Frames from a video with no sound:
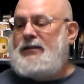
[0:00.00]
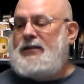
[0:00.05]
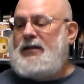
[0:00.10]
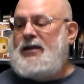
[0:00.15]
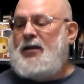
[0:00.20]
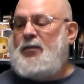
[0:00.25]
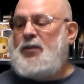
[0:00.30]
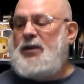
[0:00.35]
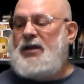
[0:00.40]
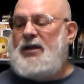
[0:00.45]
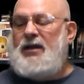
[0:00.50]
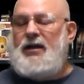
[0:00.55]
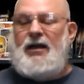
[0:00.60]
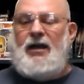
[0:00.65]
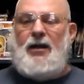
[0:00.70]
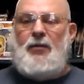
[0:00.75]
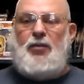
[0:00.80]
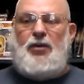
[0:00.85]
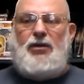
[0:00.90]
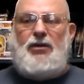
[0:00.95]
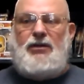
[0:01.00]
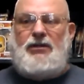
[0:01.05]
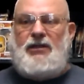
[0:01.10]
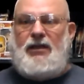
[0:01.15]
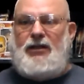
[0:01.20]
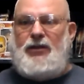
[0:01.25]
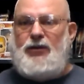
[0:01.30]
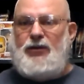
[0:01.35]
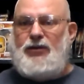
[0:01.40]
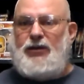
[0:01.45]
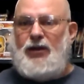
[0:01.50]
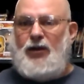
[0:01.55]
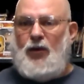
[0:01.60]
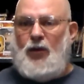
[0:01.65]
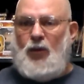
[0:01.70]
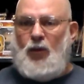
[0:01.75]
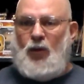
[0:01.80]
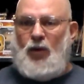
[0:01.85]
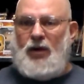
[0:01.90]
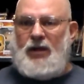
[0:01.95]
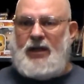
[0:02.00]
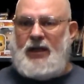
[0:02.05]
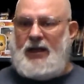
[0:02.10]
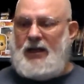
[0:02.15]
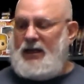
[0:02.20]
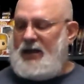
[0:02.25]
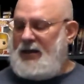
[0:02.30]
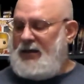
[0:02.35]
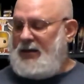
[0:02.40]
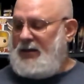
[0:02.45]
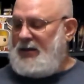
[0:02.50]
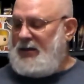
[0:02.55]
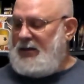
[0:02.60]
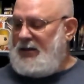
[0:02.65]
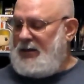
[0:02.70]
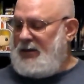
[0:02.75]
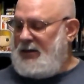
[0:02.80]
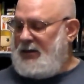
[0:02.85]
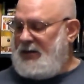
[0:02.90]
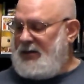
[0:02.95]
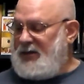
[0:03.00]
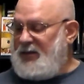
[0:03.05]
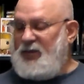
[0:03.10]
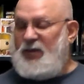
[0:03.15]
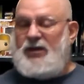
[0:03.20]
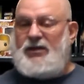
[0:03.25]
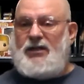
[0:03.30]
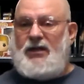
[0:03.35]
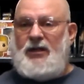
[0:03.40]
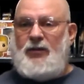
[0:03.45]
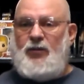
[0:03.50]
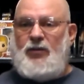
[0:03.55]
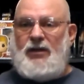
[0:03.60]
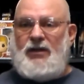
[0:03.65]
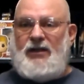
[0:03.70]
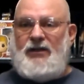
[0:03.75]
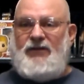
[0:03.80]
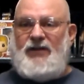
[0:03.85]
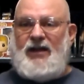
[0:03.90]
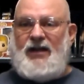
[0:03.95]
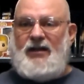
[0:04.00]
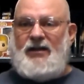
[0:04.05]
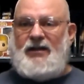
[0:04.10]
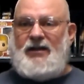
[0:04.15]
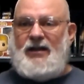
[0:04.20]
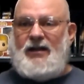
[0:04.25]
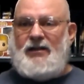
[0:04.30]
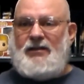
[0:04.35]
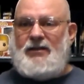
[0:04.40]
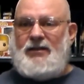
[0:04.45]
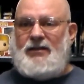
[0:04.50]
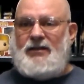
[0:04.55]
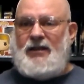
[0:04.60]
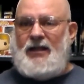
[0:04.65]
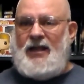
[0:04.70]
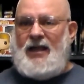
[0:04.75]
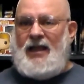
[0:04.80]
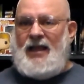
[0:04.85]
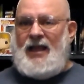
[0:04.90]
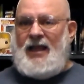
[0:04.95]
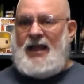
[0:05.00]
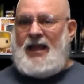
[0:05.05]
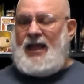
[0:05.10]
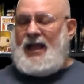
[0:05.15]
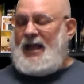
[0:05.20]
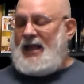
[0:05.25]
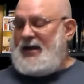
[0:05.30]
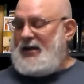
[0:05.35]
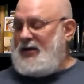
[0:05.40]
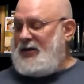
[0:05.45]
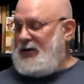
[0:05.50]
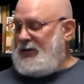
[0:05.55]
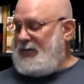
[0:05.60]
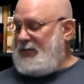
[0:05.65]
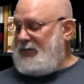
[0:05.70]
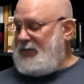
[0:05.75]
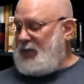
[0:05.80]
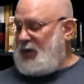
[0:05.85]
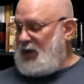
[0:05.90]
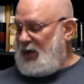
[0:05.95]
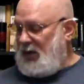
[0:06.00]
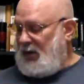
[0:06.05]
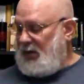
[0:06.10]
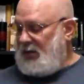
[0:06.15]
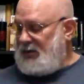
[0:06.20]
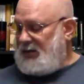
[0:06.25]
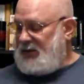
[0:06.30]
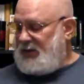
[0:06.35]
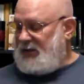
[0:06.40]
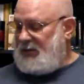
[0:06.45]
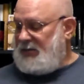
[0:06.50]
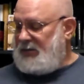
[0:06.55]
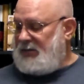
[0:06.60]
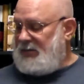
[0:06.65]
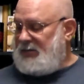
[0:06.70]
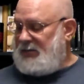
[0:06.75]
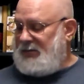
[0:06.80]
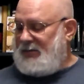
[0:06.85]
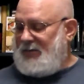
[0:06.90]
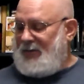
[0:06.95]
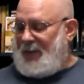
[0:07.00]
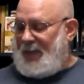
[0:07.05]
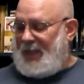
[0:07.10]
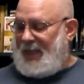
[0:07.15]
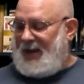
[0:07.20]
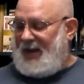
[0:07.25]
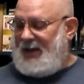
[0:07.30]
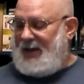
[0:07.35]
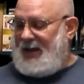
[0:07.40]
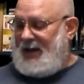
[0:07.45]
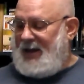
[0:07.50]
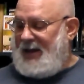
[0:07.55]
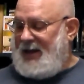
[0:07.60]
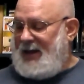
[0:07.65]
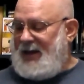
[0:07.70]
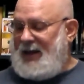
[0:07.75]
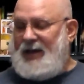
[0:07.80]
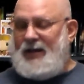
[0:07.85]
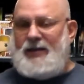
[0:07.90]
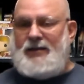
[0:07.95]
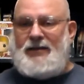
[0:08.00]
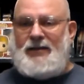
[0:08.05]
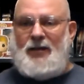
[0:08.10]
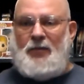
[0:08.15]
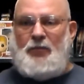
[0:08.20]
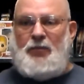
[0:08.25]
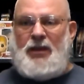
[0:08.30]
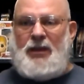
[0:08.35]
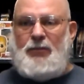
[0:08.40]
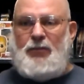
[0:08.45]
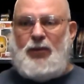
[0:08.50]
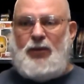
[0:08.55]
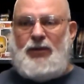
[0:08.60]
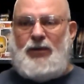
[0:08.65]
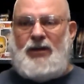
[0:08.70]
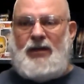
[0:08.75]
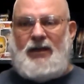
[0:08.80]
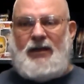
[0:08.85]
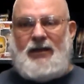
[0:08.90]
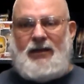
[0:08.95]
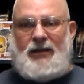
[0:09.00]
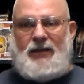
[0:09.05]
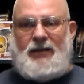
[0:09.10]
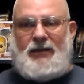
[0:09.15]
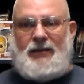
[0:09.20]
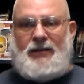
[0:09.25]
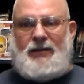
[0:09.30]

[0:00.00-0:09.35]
couple of the neighborhoods I used to go walking in, especially when I lived down in Texas, had dogs, and some people didn't